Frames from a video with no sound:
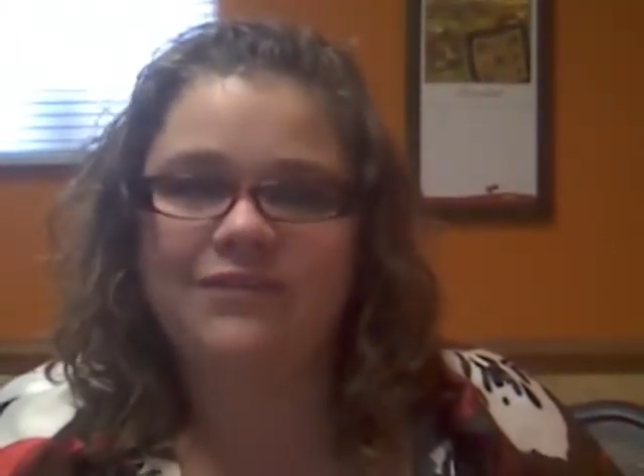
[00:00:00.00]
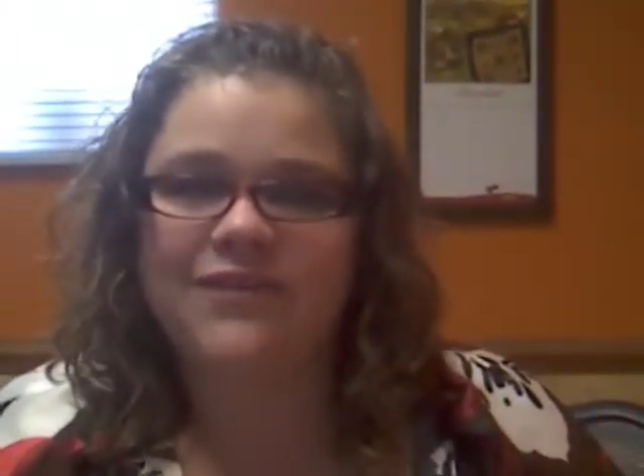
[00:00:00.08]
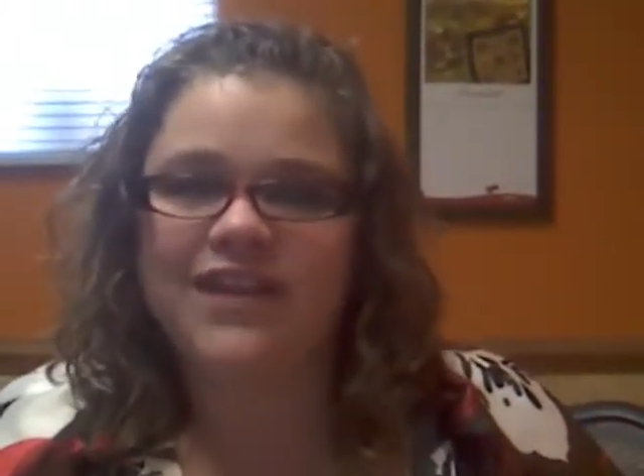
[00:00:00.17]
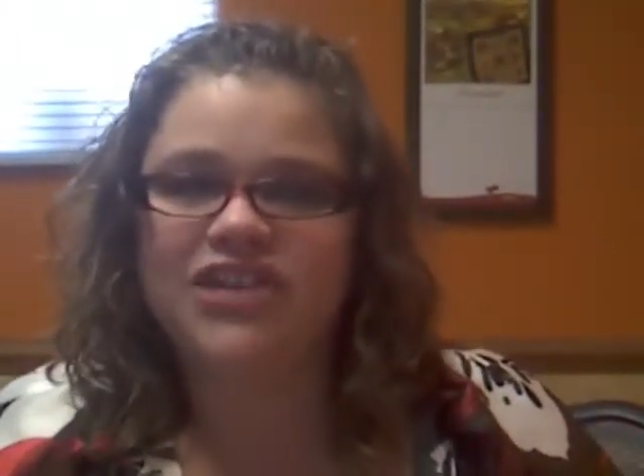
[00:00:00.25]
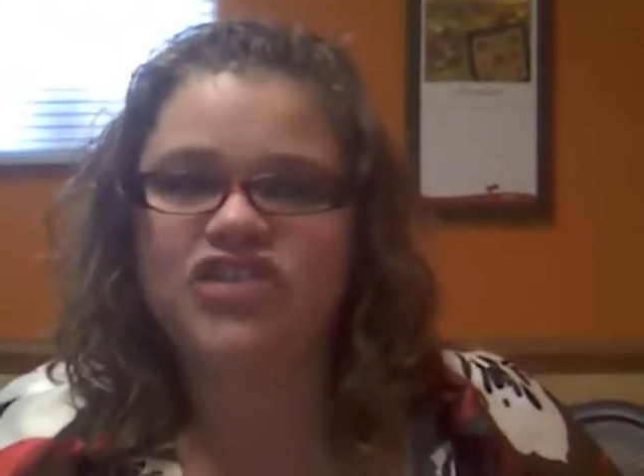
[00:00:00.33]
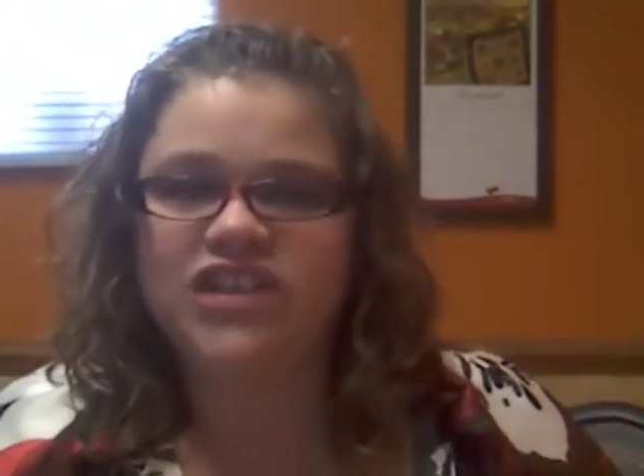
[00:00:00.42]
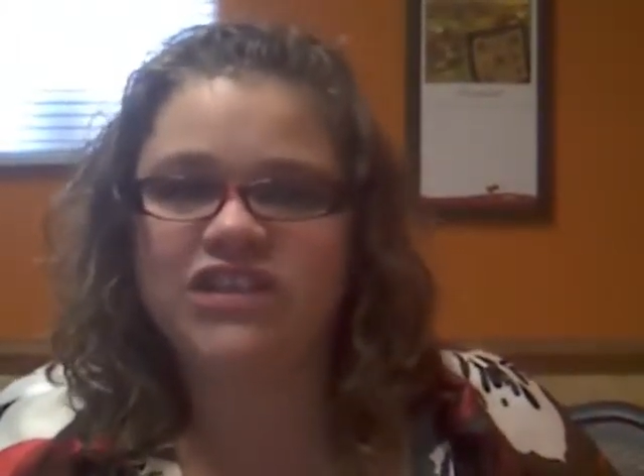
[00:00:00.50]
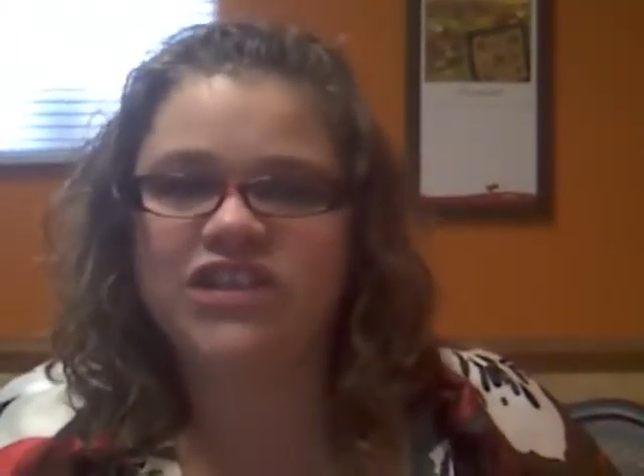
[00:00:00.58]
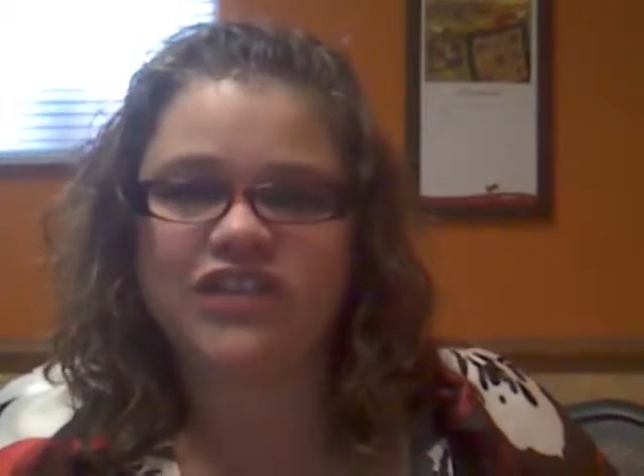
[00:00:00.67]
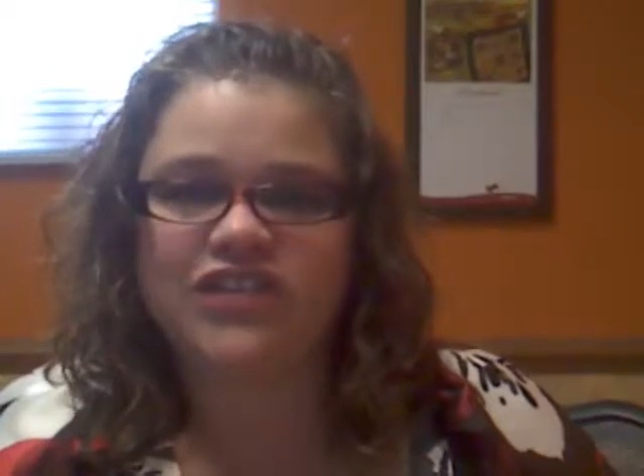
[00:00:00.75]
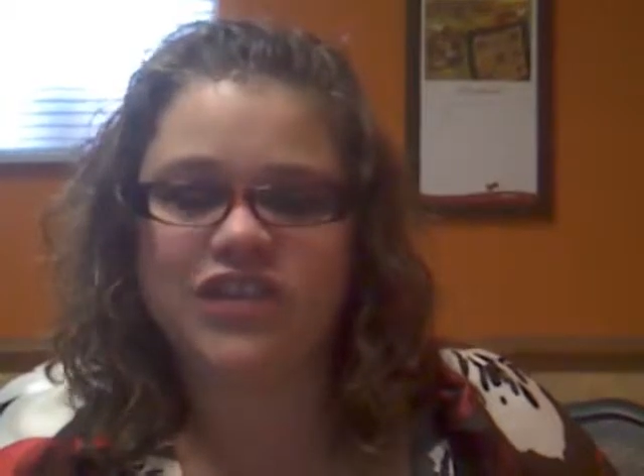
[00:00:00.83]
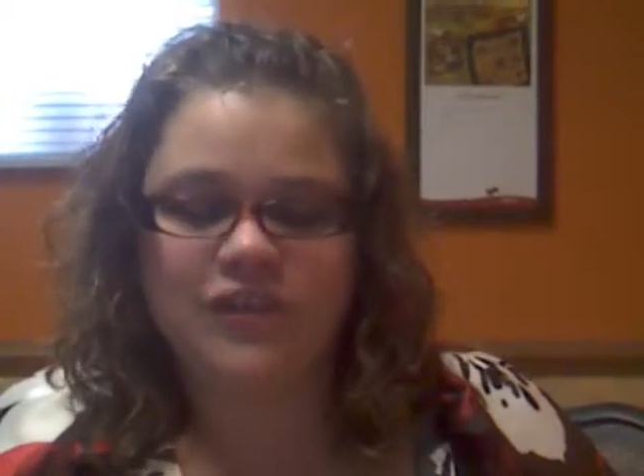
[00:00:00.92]
finishing
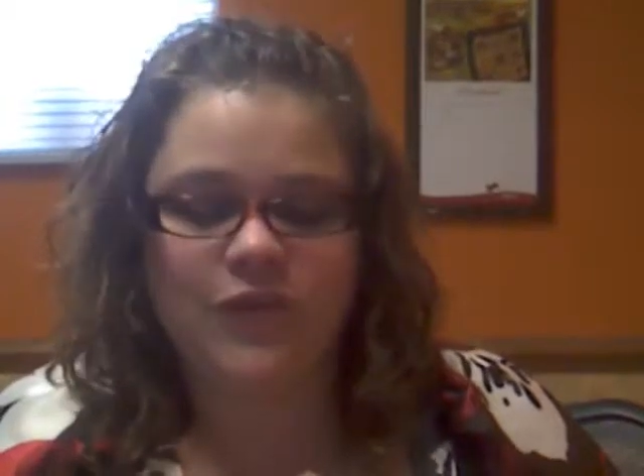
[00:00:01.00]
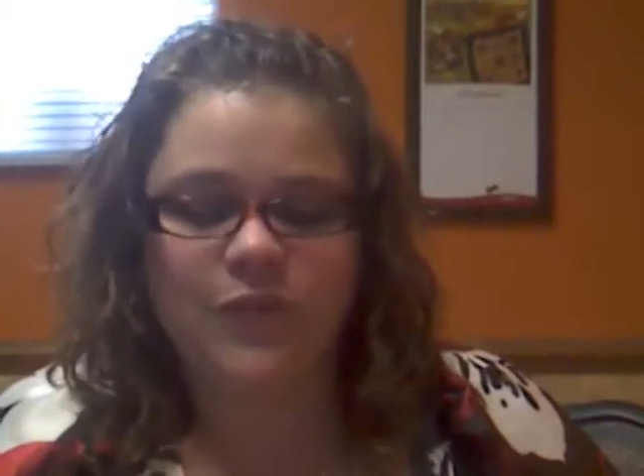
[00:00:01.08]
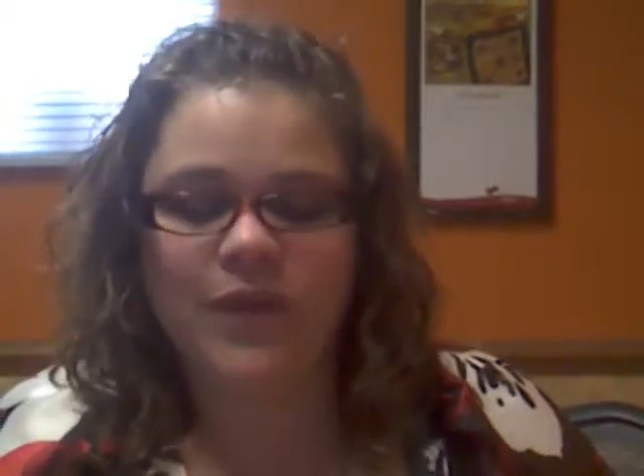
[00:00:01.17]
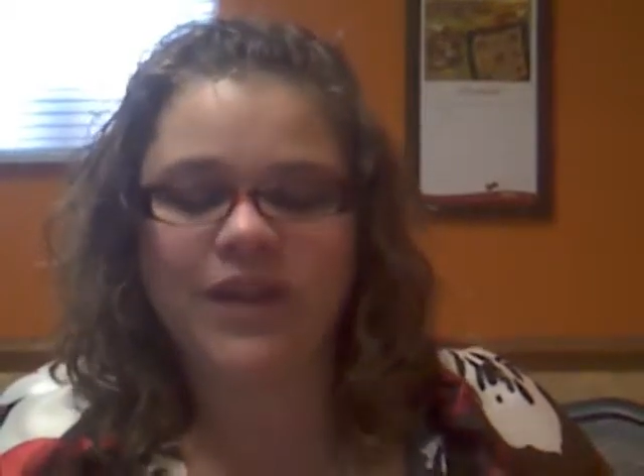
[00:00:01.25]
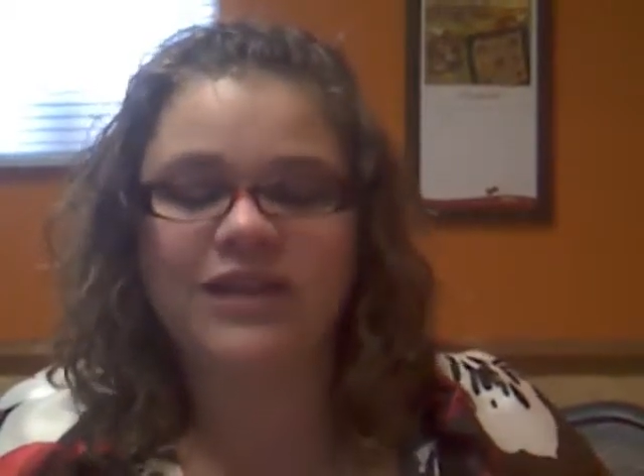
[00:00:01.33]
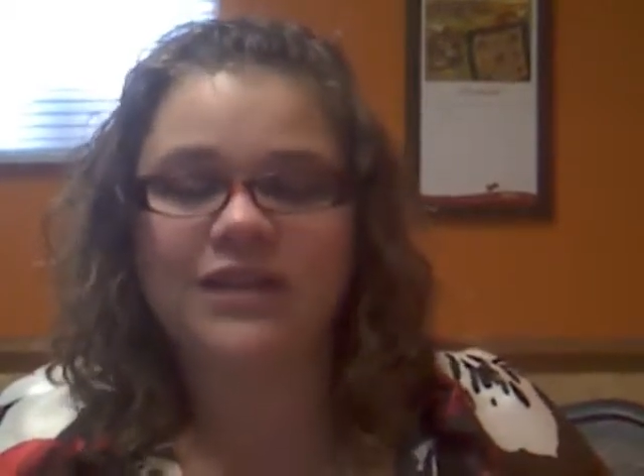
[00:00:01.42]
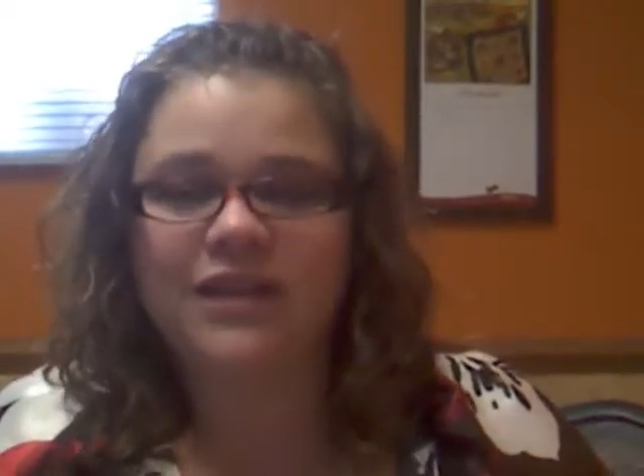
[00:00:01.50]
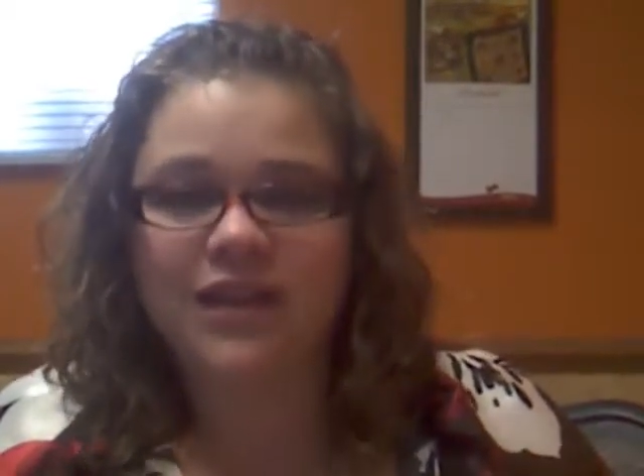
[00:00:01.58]
touches with